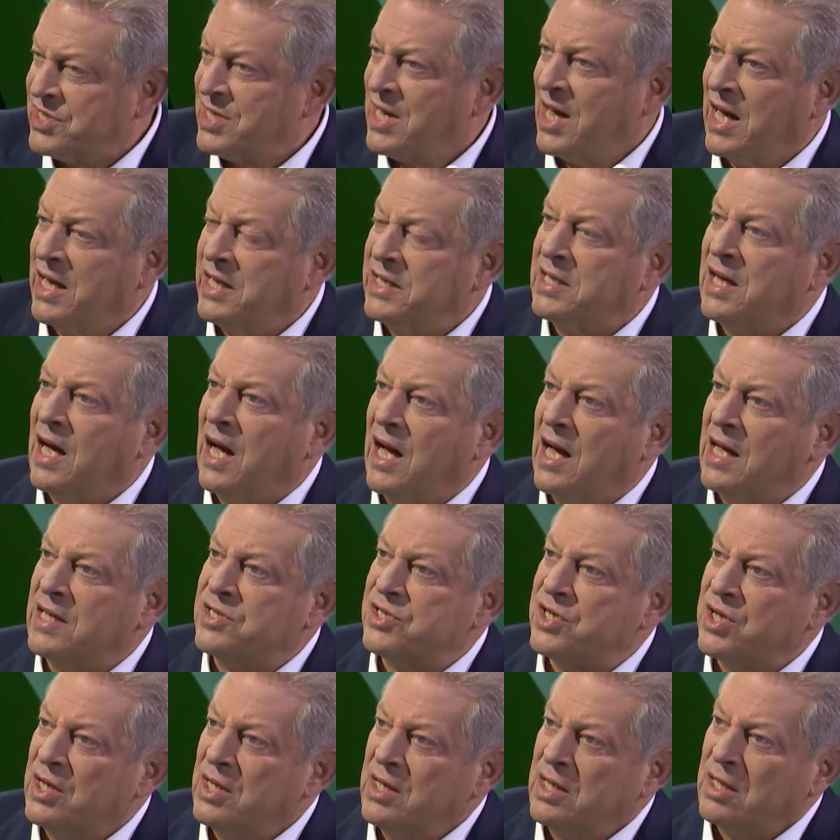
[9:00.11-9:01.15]
high
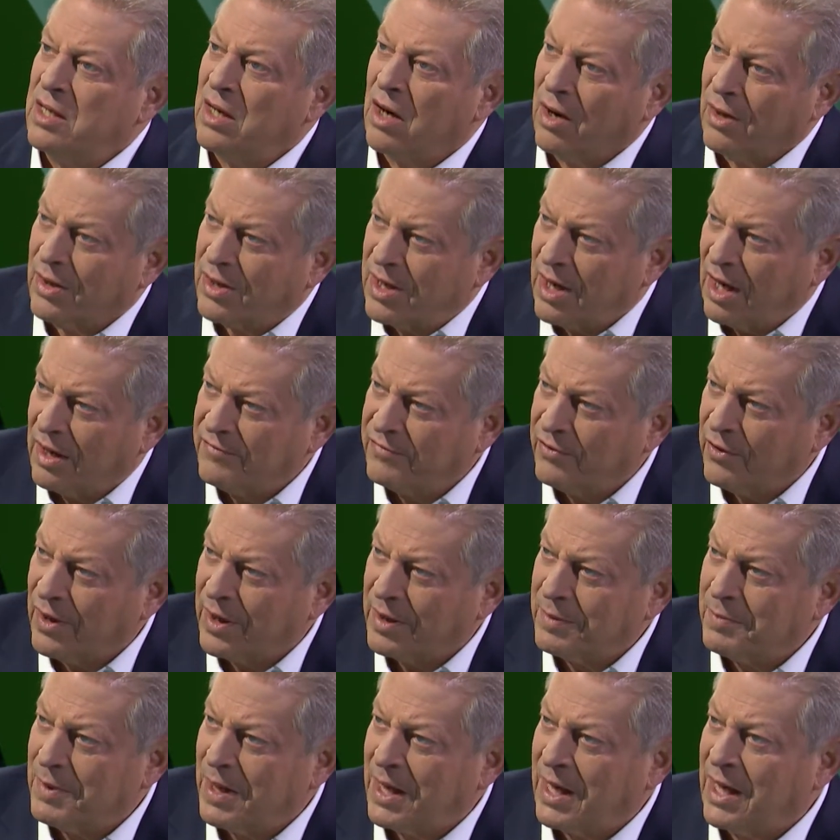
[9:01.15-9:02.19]
tides, are
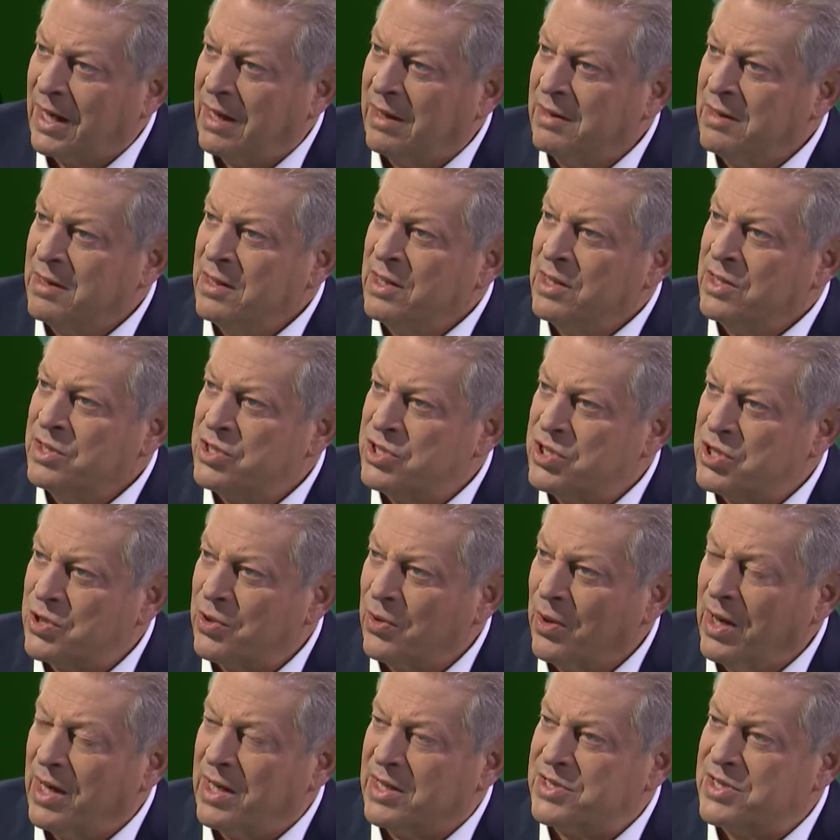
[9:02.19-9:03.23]
covering many
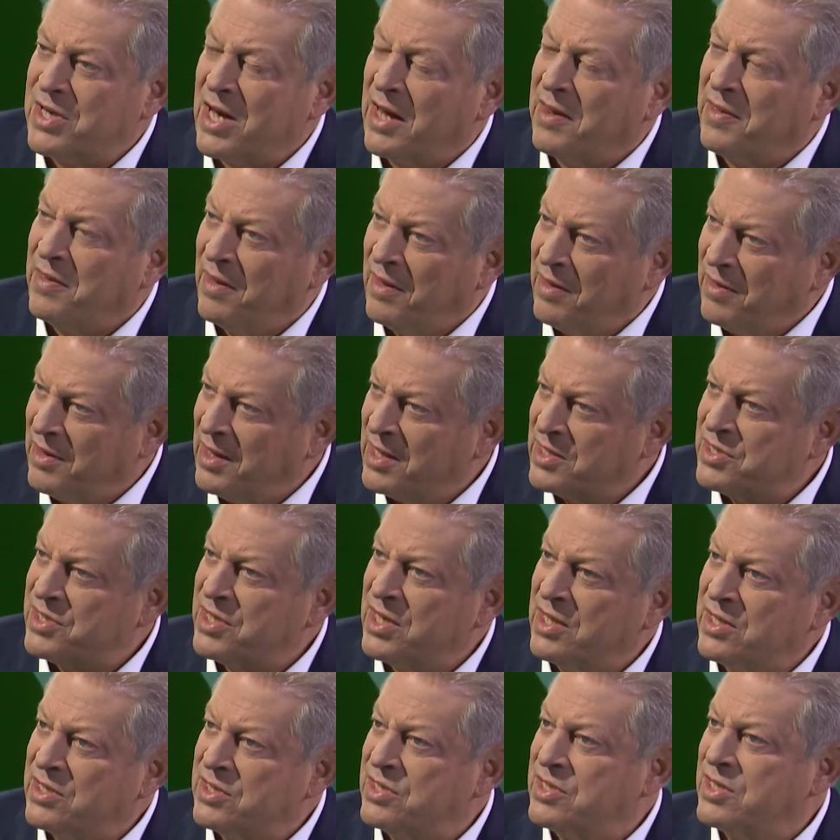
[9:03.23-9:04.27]
streets. And this
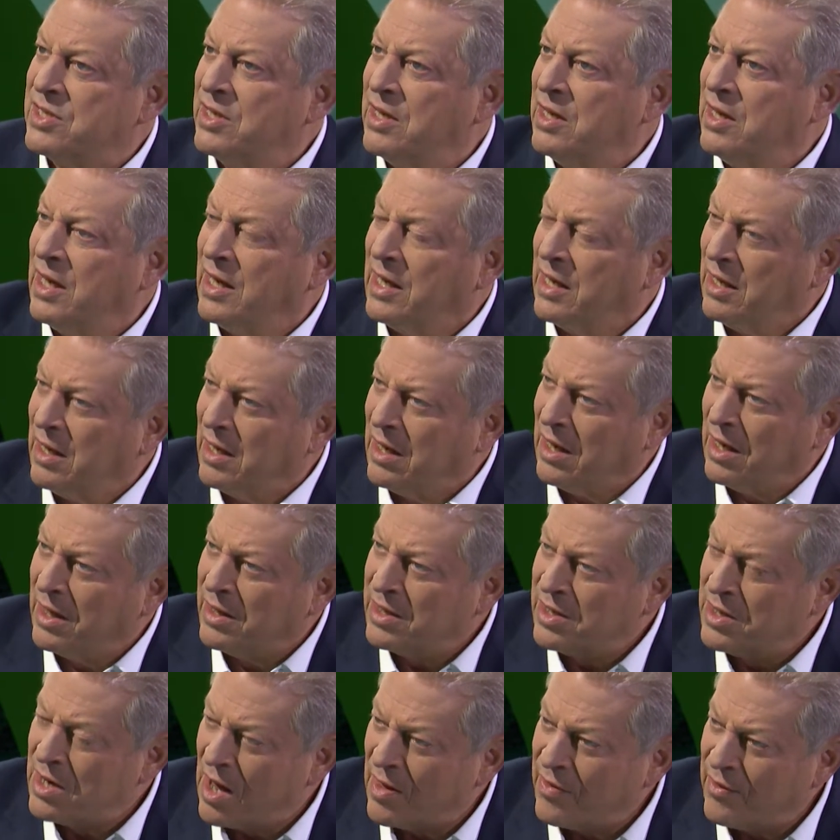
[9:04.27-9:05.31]
is
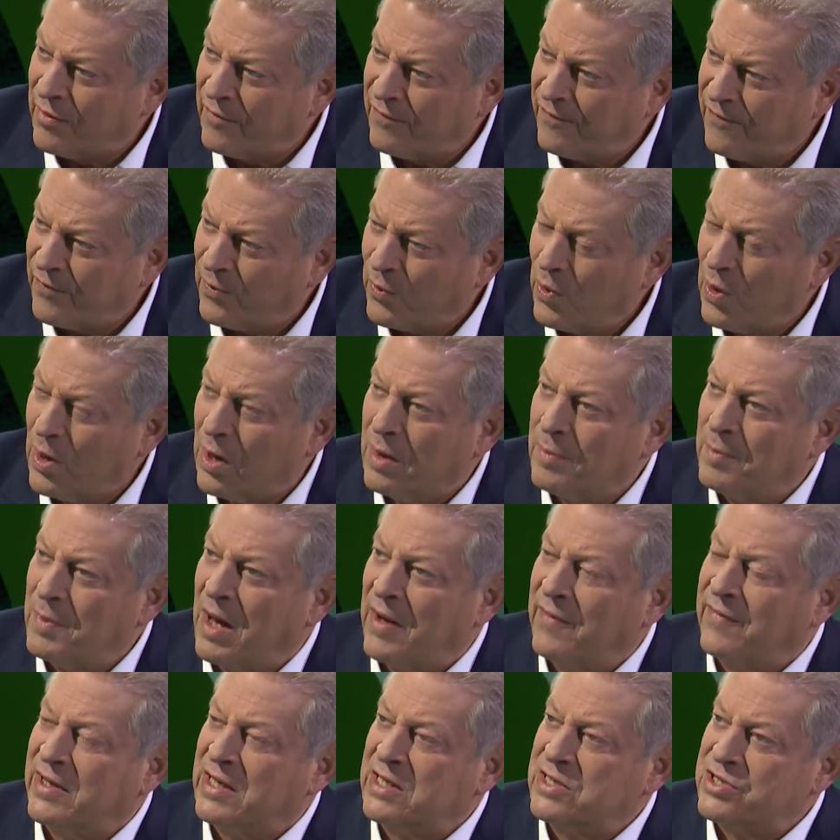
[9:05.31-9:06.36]
another form
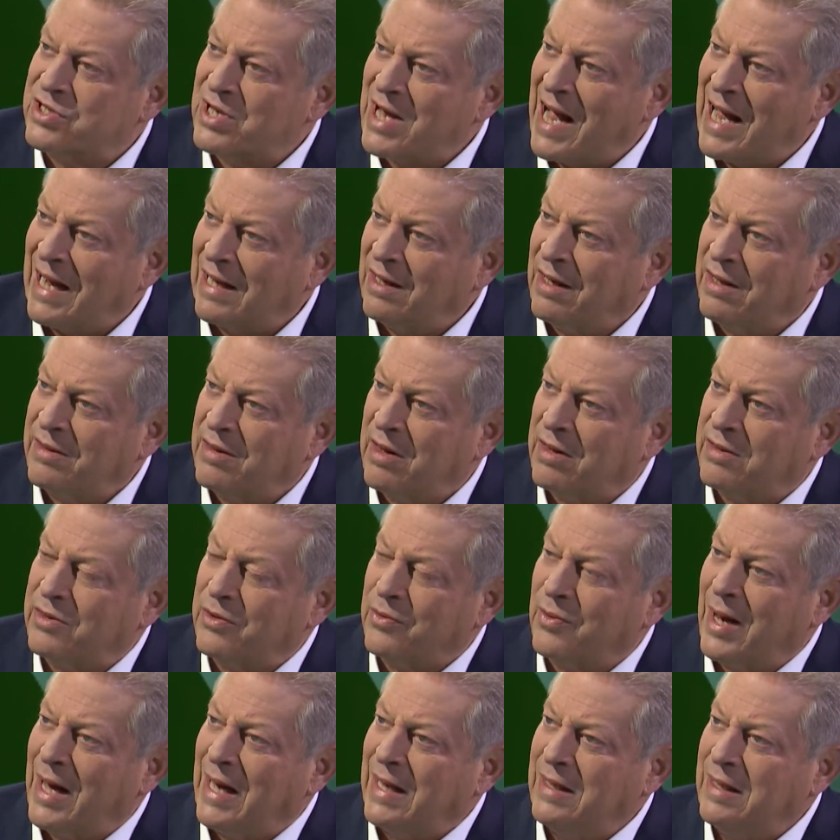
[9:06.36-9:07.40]
of exactly the
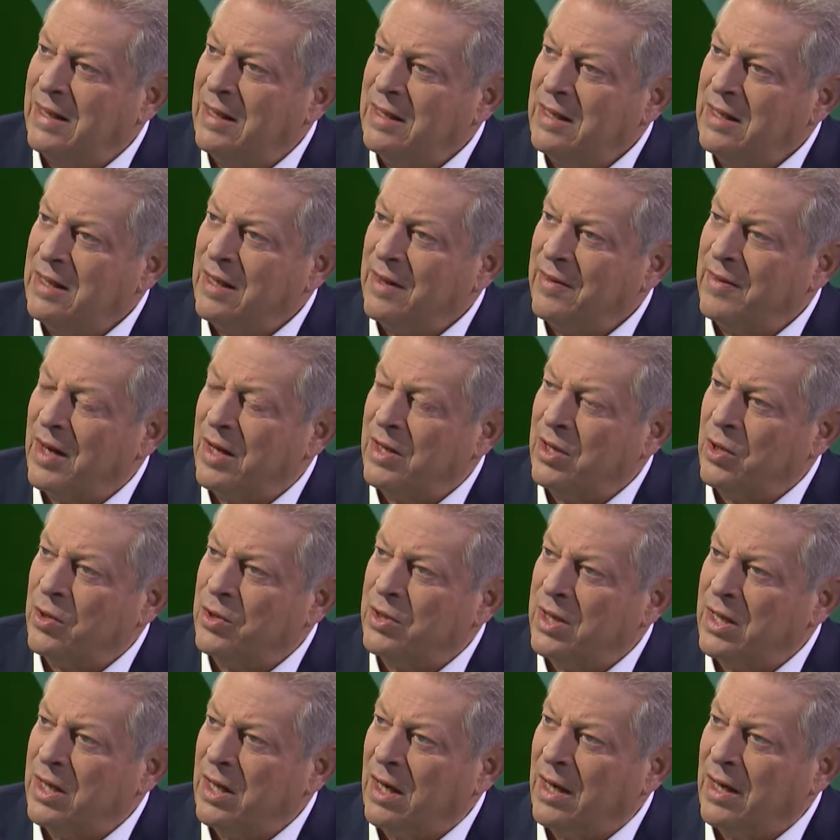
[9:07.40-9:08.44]
threat that you're
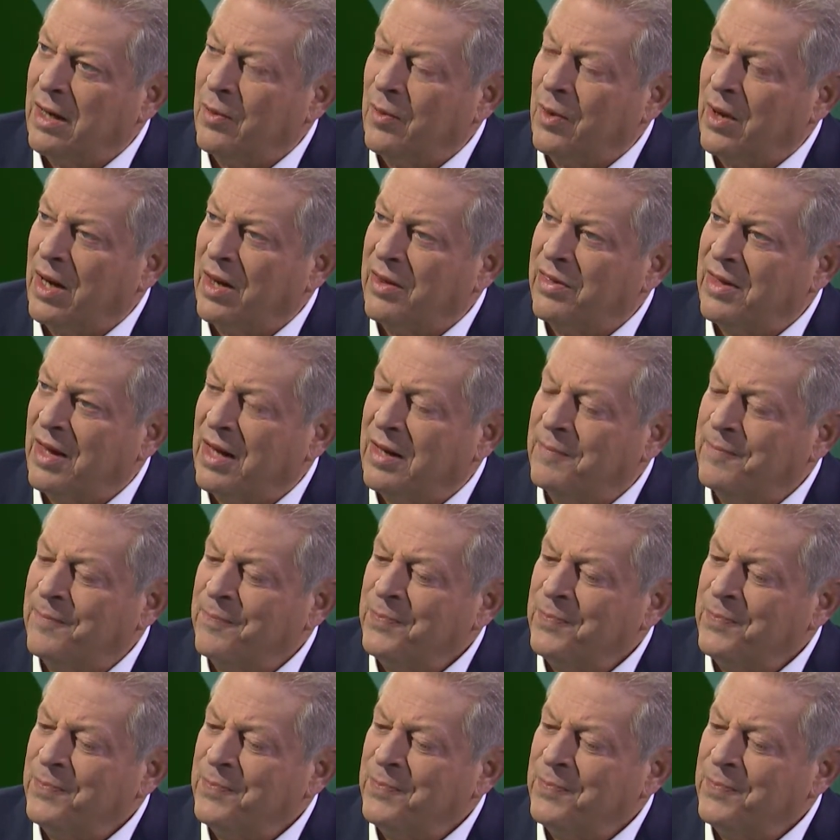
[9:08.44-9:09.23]
dealing with. And